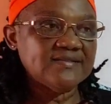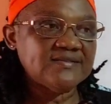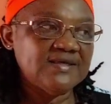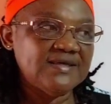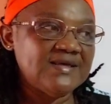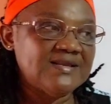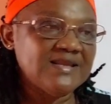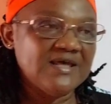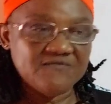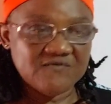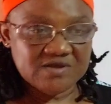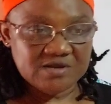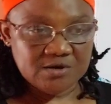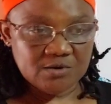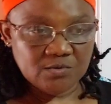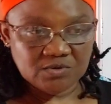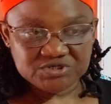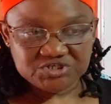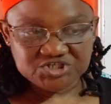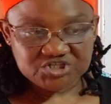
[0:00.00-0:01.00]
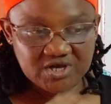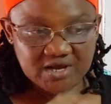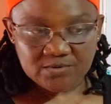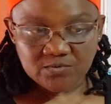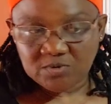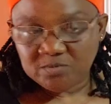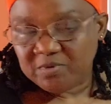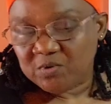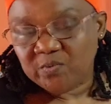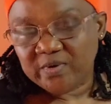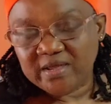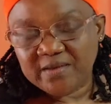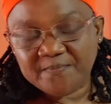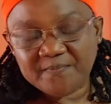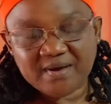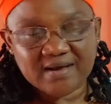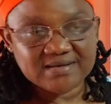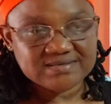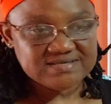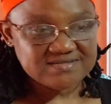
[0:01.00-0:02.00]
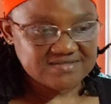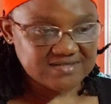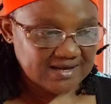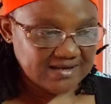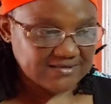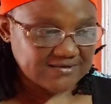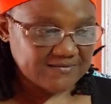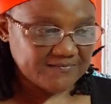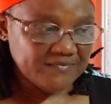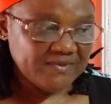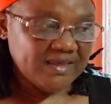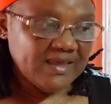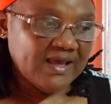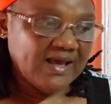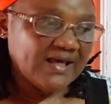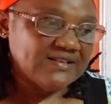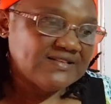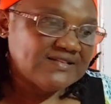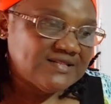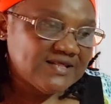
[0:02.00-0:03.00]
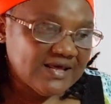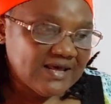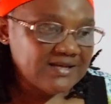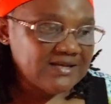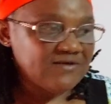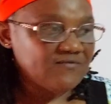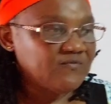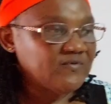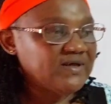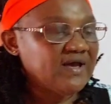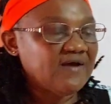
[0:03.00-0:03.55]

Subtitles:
the 11-year-old child will be way past that. And then if we